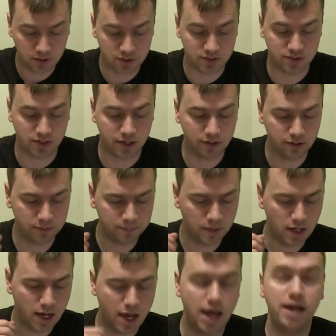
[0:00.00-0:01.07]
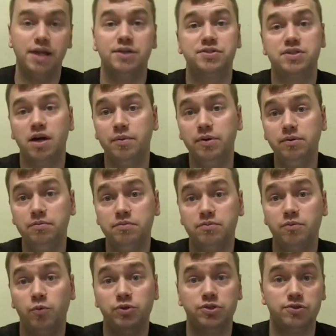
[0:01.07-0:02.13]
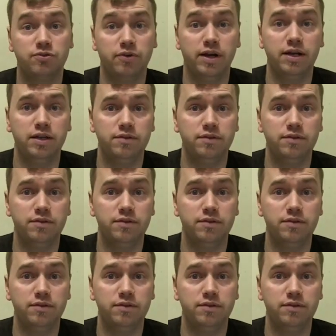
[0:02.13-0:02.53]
He's a psyker, and he has stubborn, which is great.